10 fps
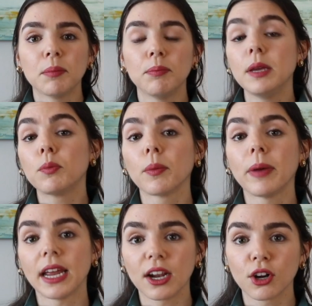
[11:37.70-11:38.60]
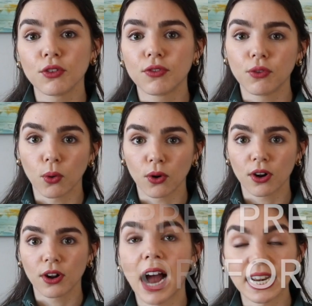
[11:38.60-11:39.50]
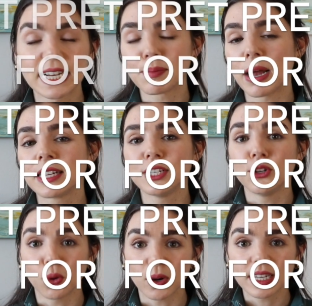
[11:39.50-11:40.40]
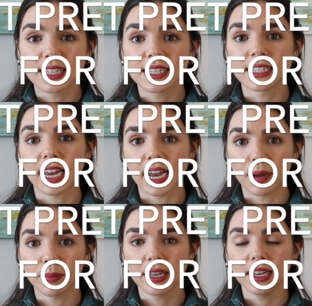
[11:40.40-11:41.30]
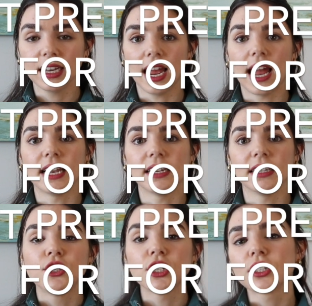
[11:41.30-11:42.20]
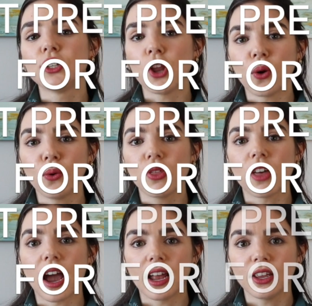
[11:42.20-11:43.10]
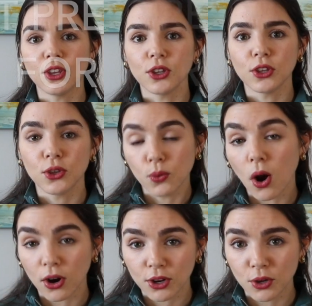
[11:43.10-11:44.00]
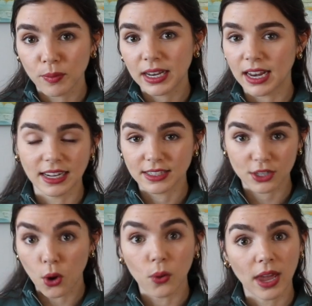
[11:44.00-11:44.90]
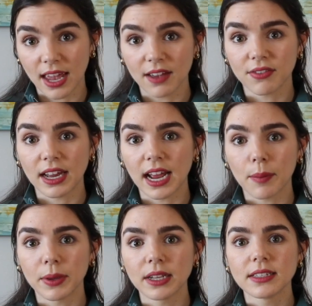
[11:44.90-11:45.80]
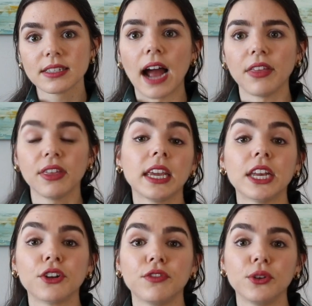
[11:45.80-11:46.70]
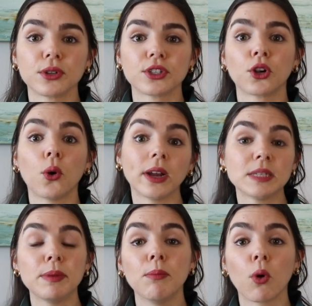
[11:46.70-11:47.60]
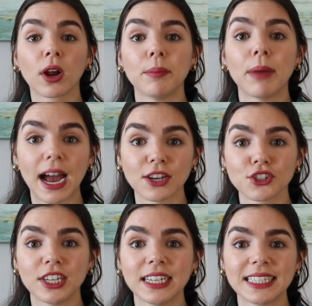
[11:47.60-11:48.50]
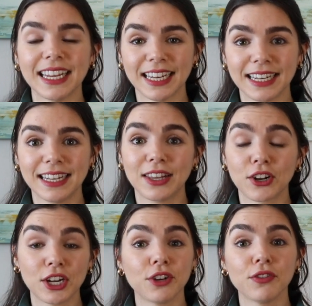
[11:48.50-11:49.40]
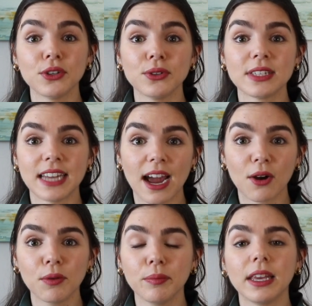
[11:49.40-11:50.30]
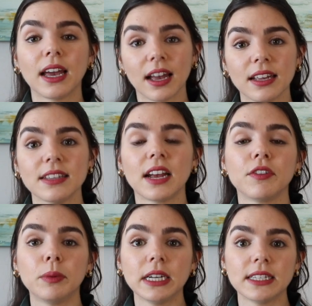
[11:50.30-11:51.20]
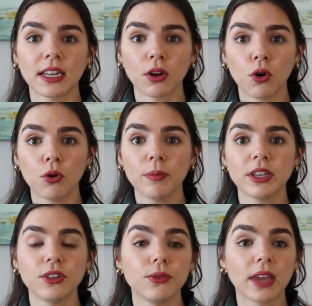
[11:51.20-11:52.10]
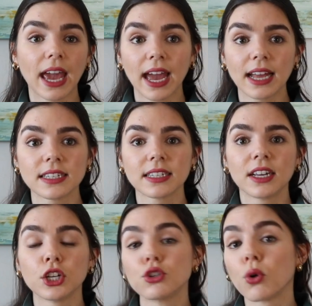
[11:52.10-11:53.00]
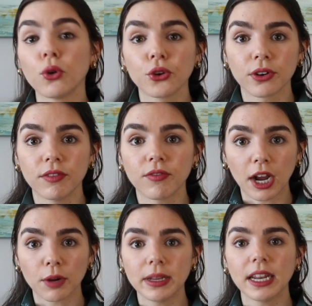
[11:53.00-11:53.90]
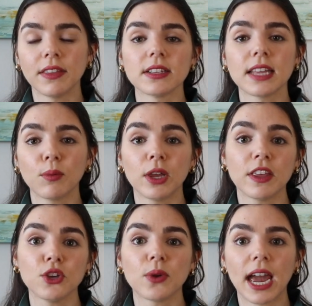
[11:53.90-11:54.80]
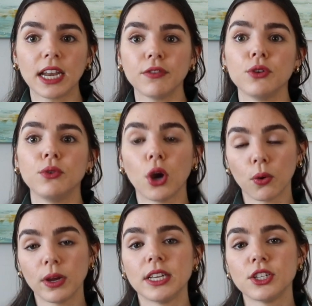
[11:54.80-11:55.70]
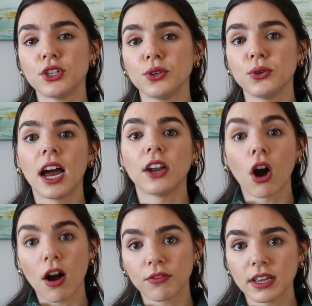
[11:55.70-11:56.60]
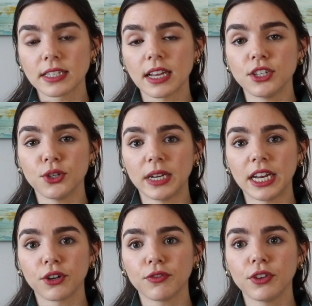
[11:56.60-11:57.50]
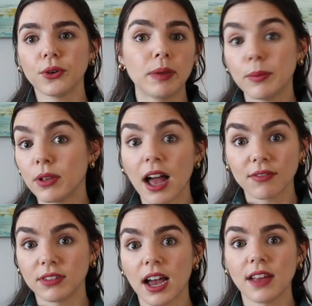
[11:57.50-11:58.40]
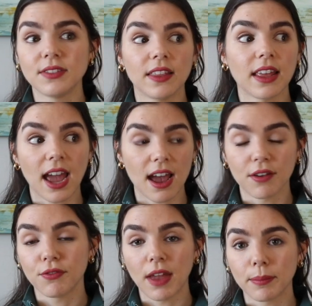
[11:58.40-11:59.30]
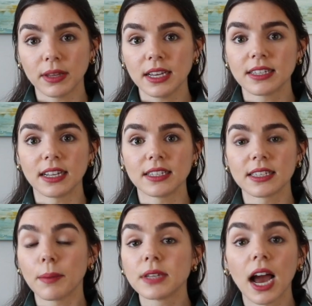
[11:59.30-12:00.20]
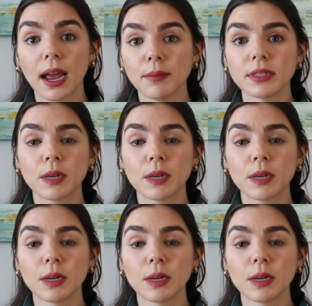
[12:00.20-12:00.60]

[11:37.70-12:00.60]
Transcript: be prepared for unexpected noises to happen and just know that you are human and it's okay if that happens. I think interviewers are going to be more compassionate in their interviews now because everybody's at home and you can't control your environment in the same way that you can if you go into an office and do an interview. People have lives and they have families and sometimes